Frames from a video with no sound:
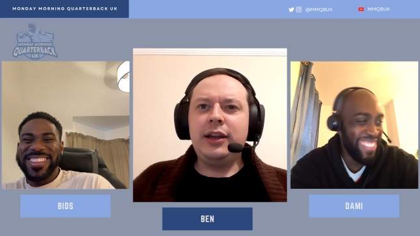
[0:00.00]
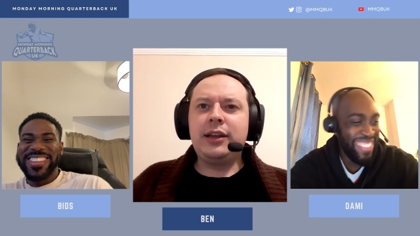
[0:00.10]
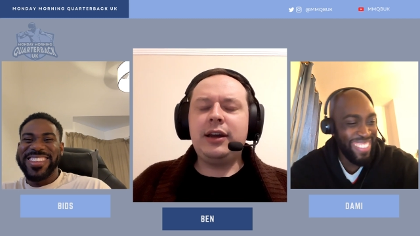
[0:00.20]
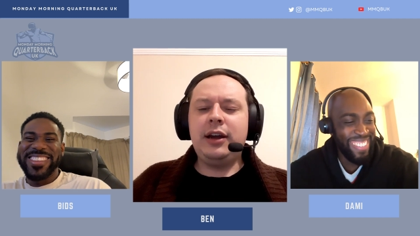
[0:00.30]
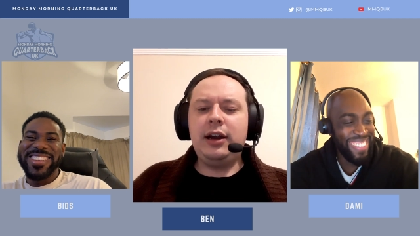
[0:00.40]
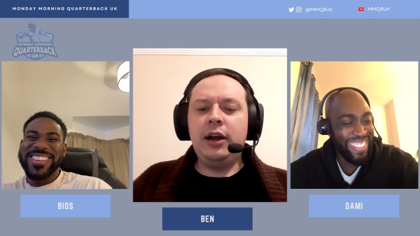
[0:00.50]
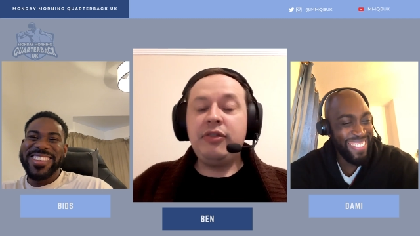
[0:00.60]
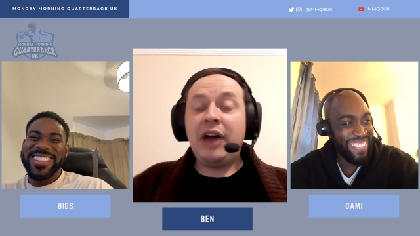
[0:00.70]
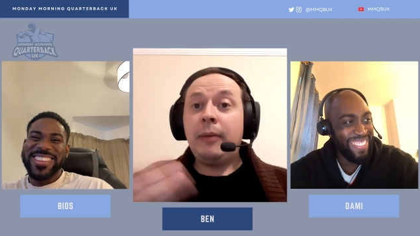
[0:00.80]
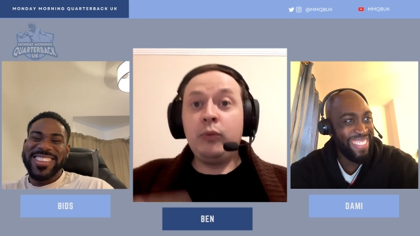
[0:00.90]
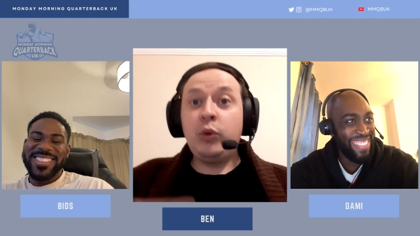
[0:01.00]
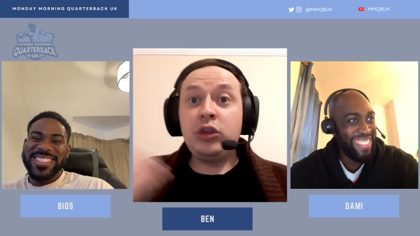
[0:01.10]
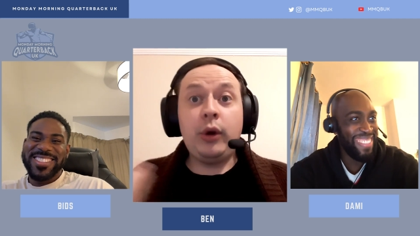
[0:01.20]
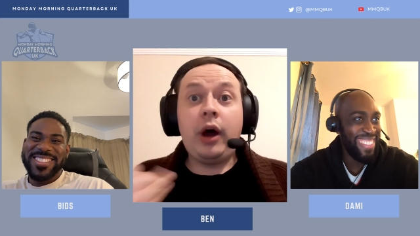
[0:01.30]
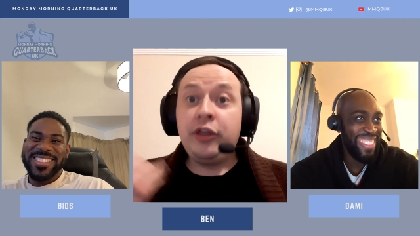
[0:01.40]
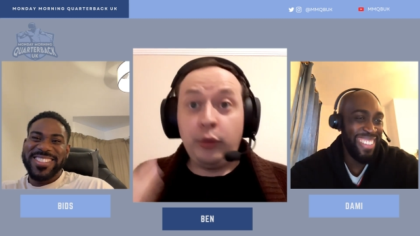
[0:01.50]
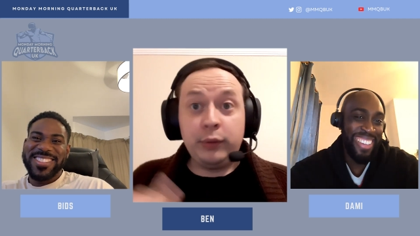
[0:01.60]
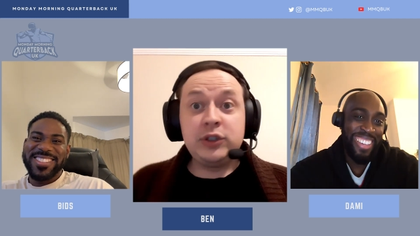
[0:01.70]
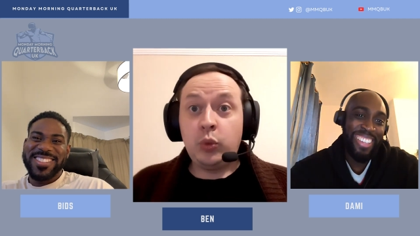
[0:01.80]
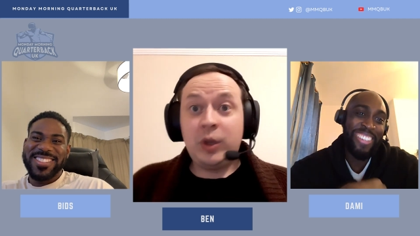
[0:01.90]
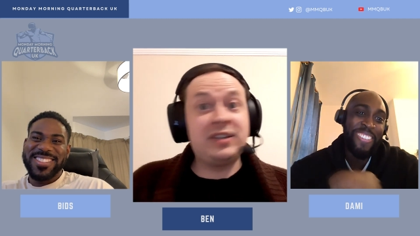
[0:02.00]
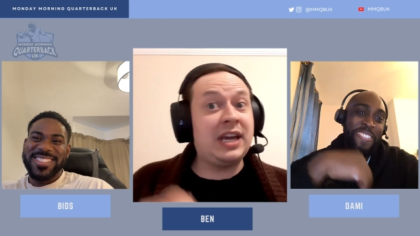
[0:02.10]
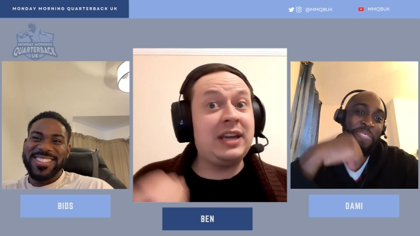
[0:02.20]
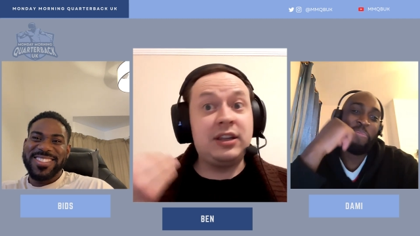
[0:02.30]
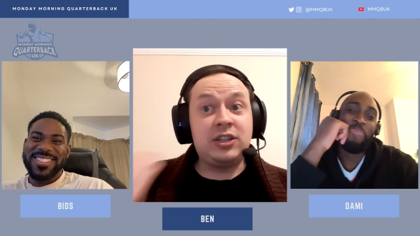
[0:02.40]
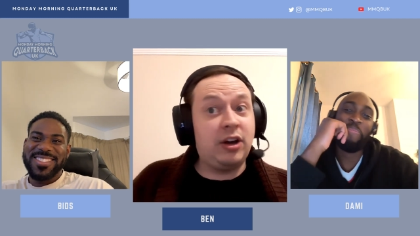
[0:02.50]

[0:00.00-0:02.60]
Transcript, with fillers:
Speaker 1: like uh, that, we thought I thought it was a weird take at the